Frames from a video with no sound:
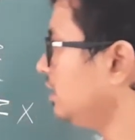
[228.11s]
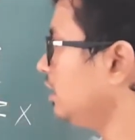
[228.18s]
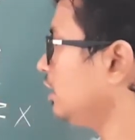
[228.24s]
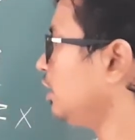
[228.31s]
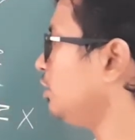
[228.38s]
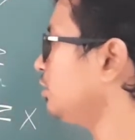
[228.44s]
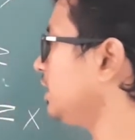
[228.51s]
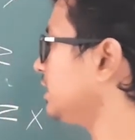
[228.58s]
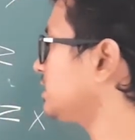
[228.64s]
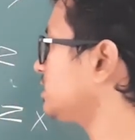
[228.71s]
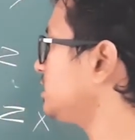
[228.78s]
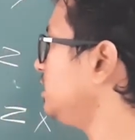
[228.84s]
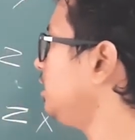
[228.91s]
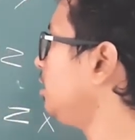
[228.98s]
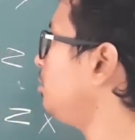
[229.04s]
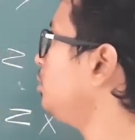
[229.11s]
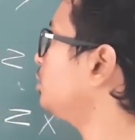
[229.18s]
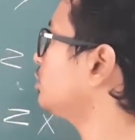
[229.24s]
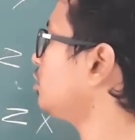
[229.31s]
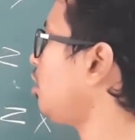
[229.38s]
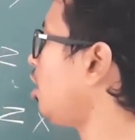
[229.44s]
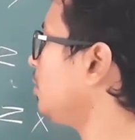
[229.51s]
Now let's see about
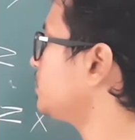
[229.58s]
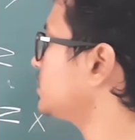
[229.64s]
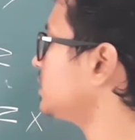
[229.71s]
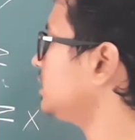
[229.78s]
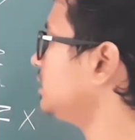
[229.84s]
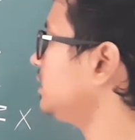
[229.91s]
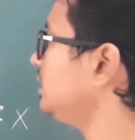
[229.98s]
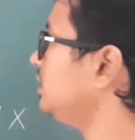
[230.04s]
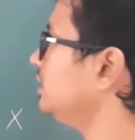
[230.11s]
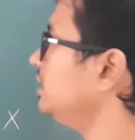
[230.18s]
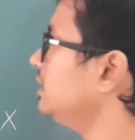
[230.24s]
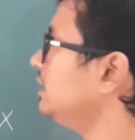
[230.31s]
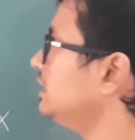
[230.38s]
the option D.